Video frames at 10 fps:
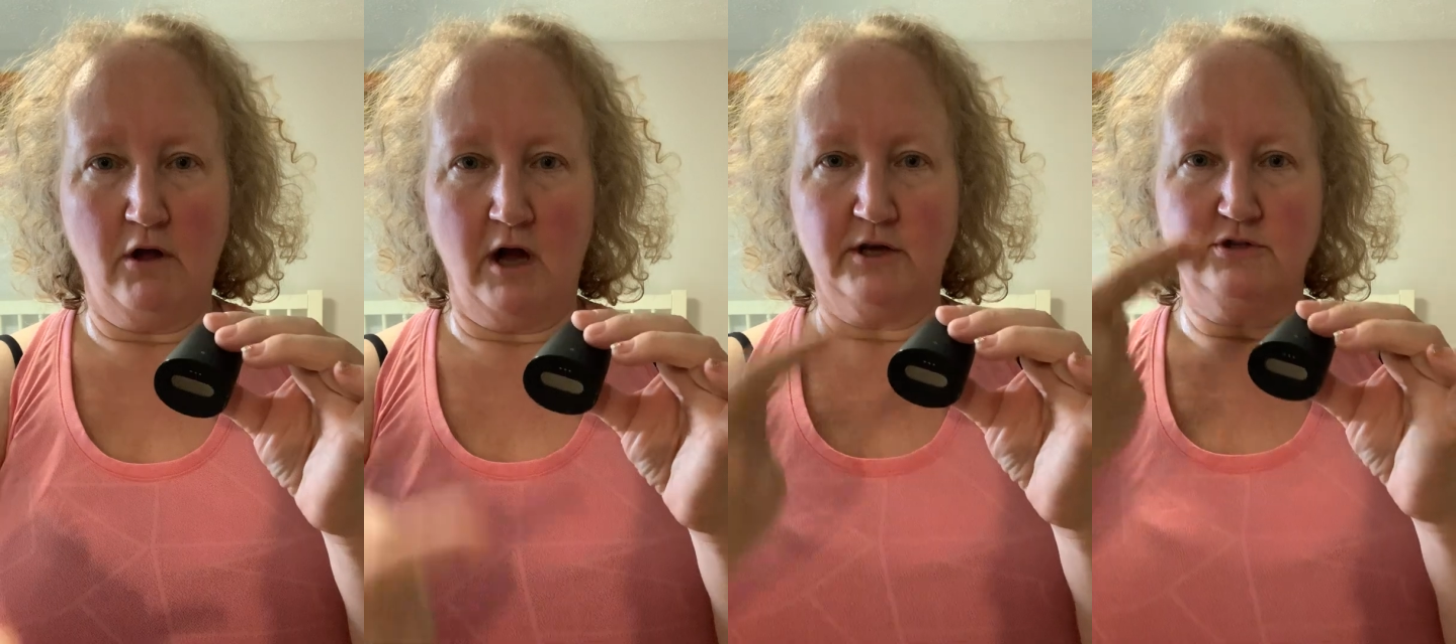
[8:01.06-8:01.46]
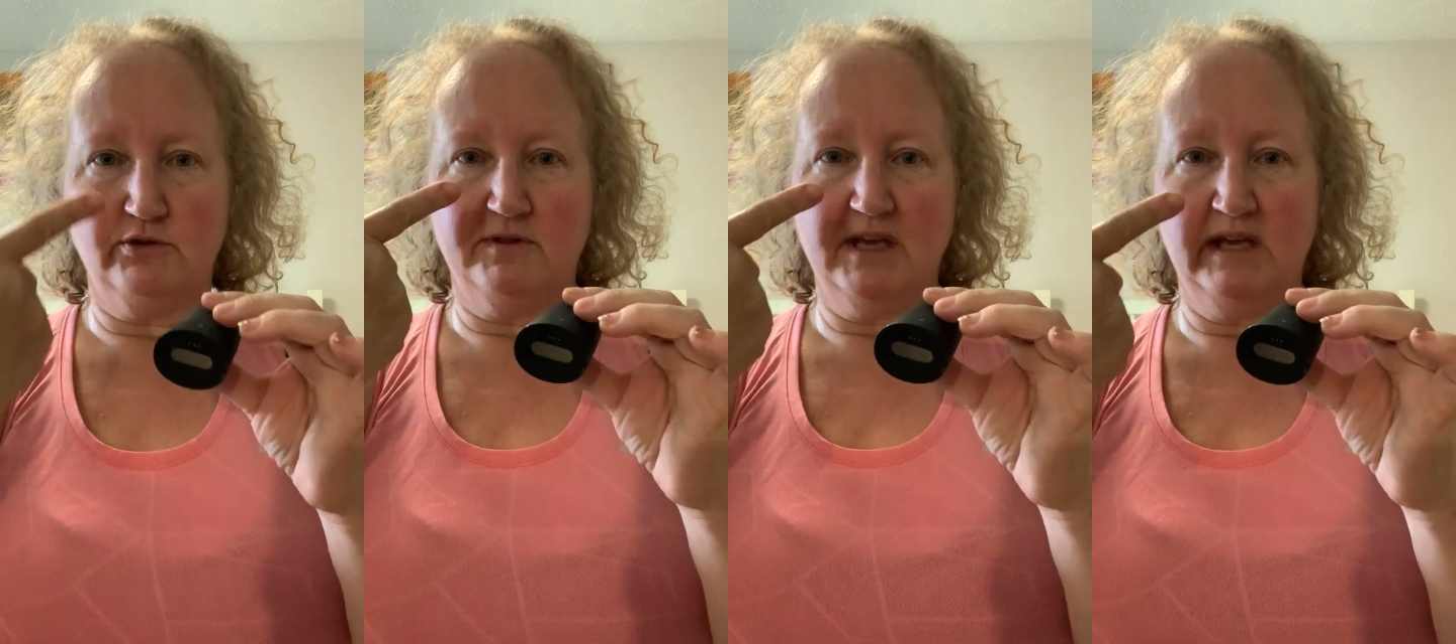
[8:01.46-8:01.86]
long you're
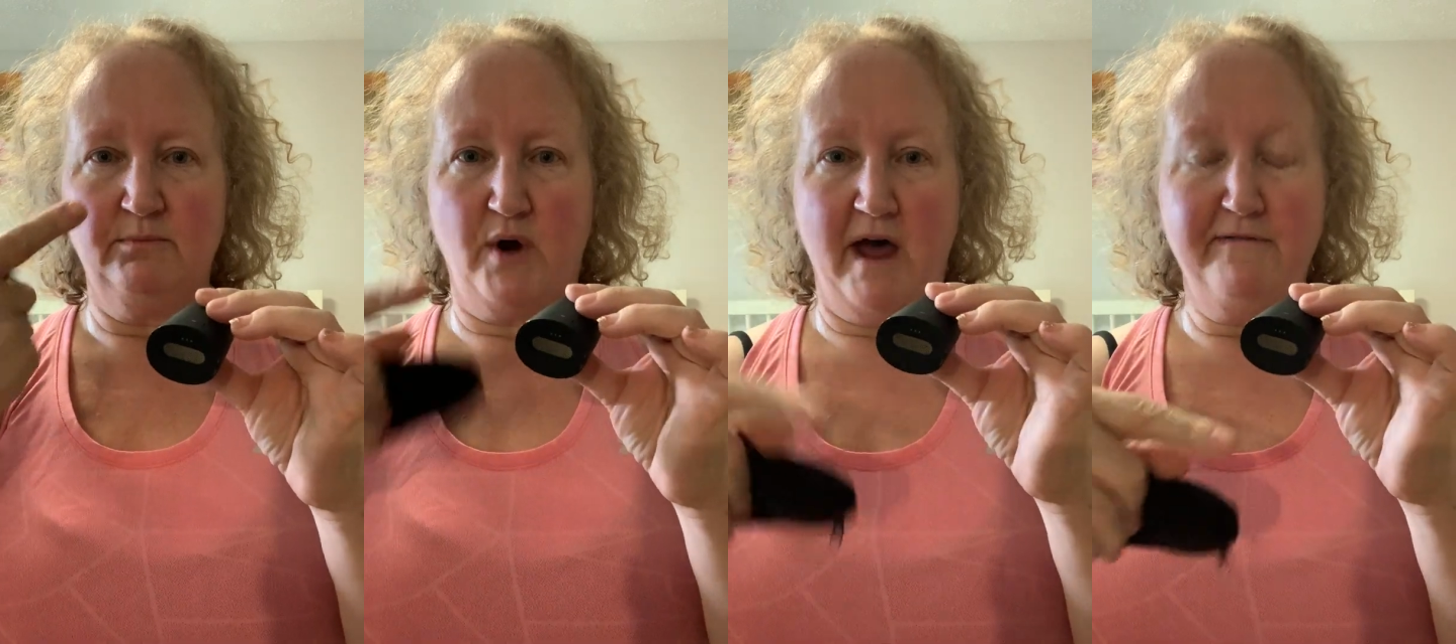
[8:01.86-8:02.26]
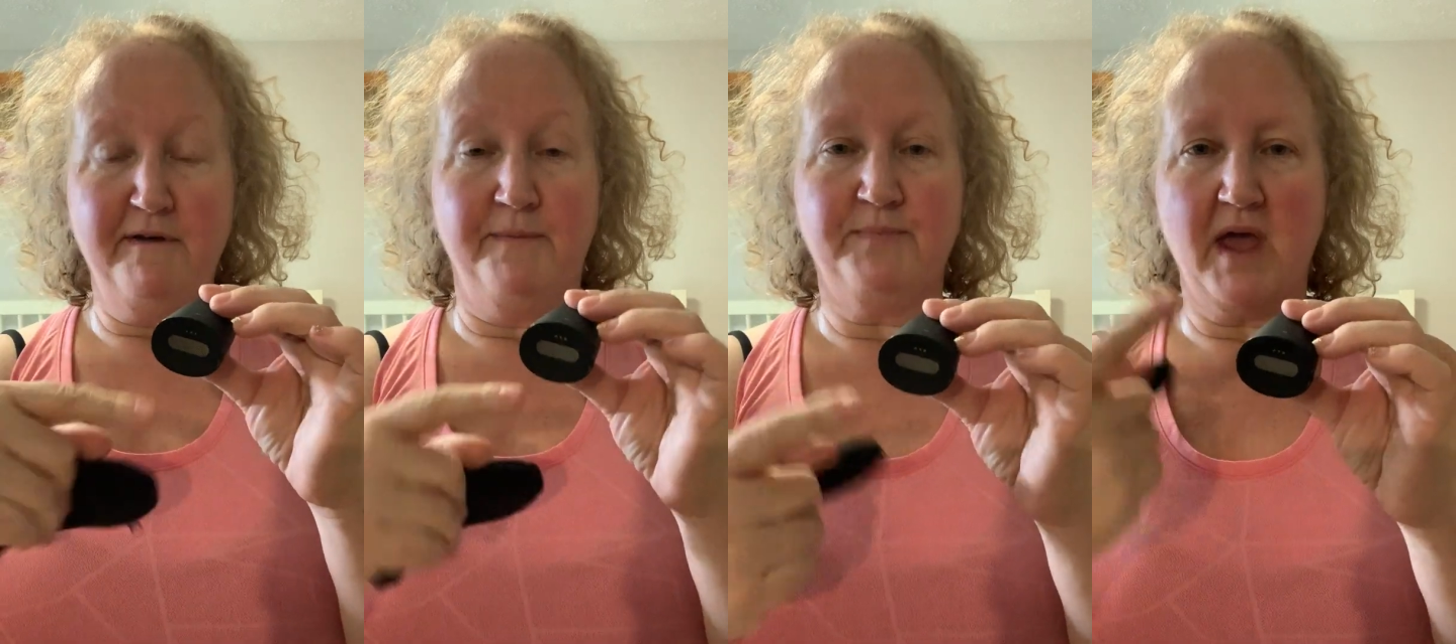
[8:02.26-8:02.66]
doing the in-breath,
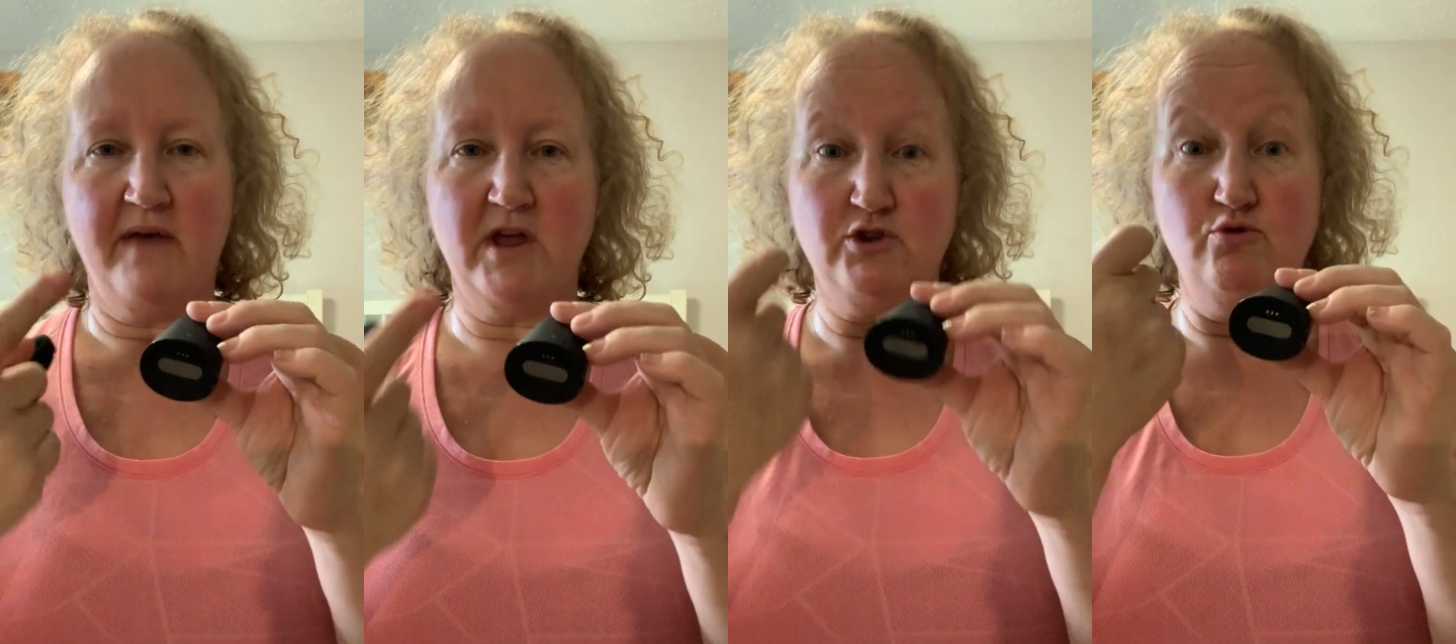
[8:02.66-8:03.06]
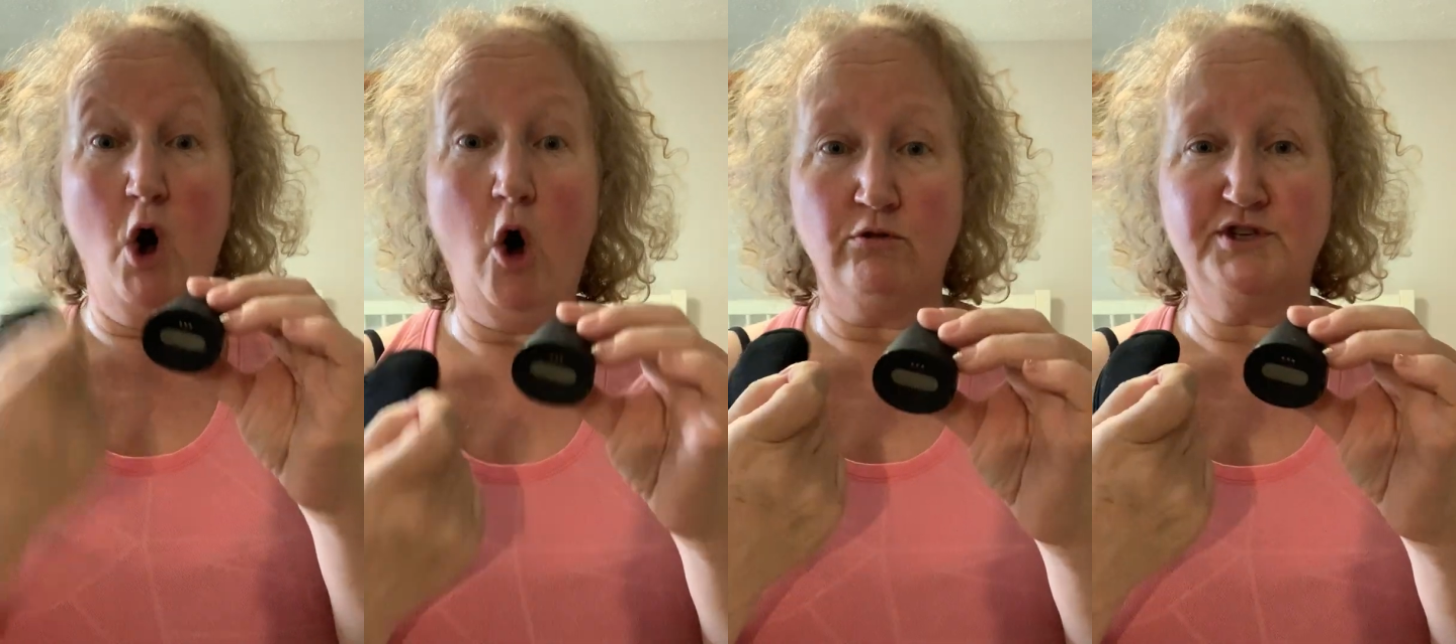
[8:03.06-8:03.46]
and then you
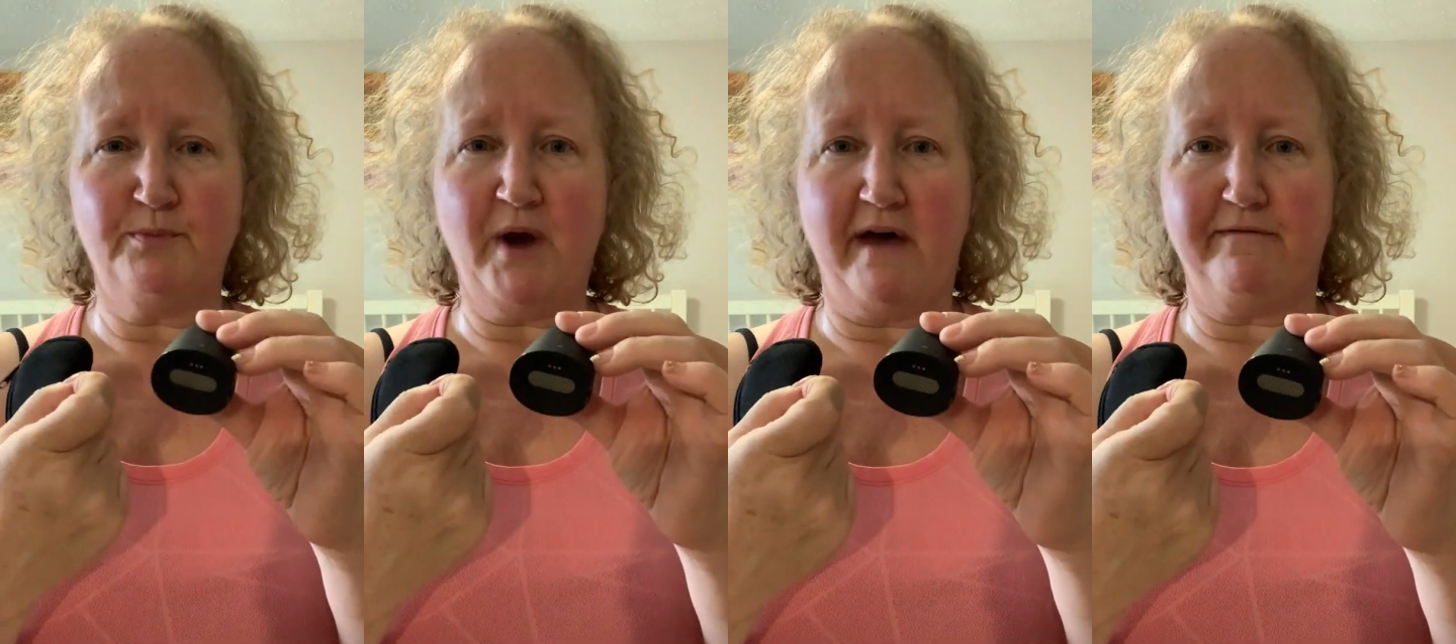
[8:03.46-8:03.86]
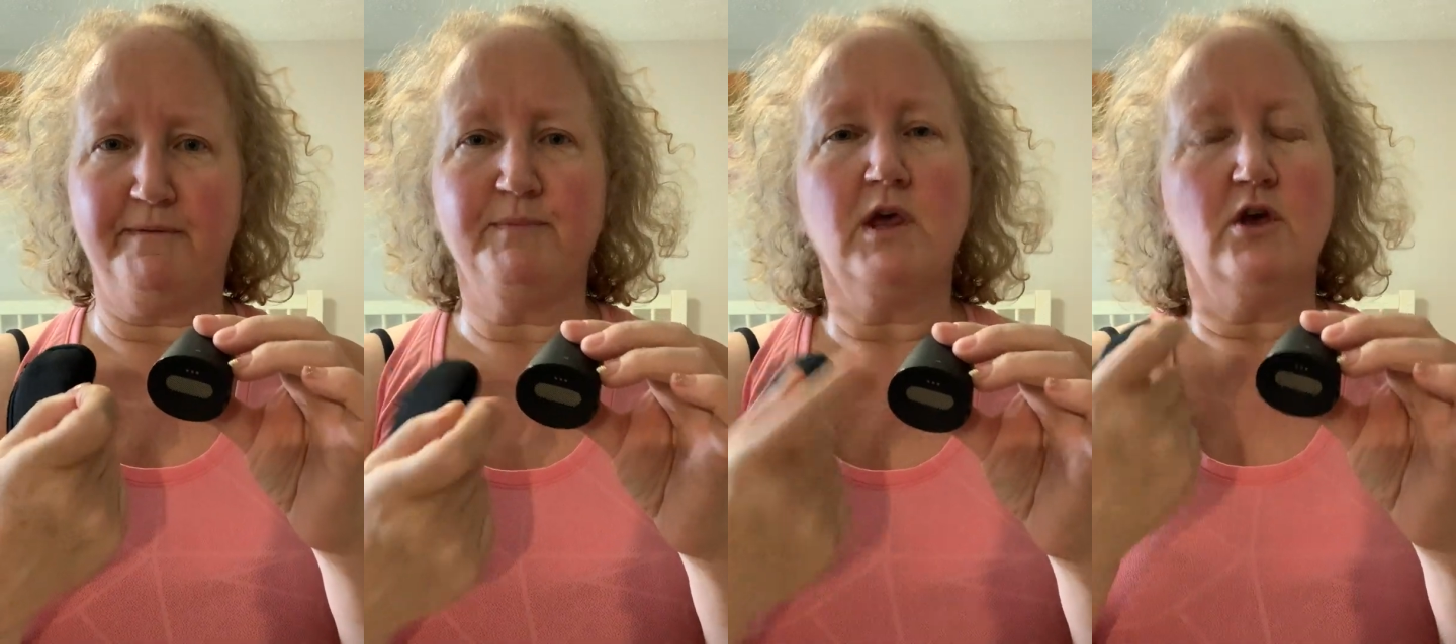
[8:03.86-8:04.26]
hold your breath.